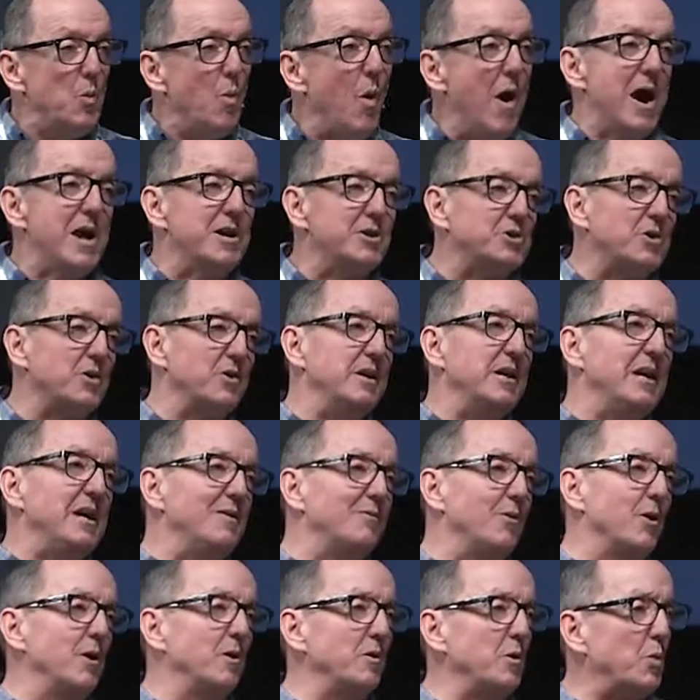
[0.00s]
why is there
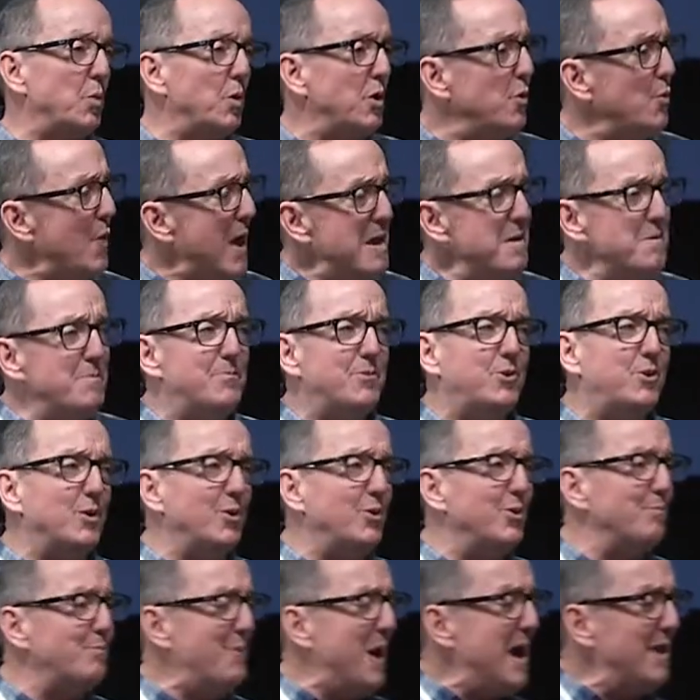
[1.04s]
evil in the world? Why do
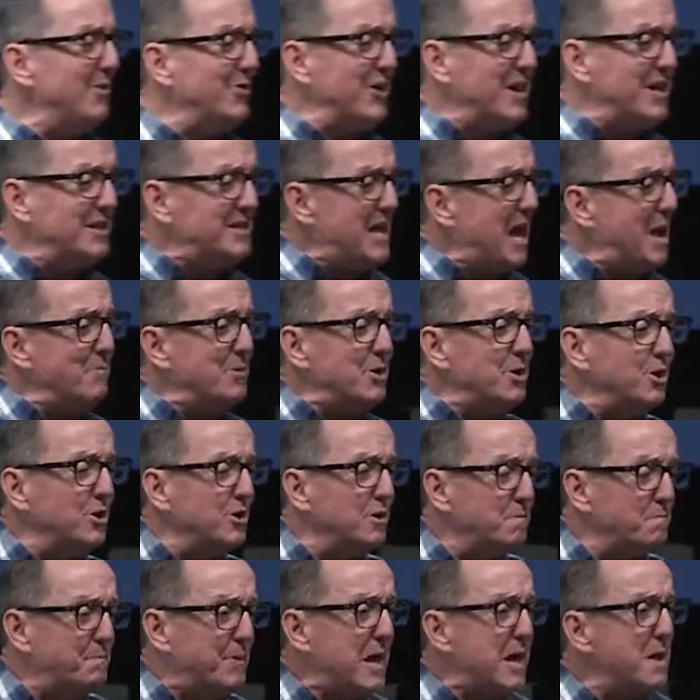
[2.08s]
bad things happen to
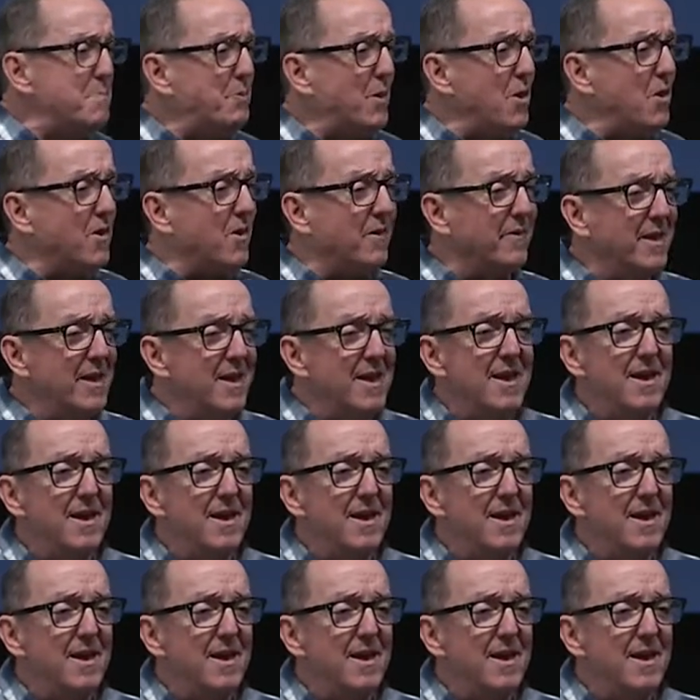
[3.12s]
good people?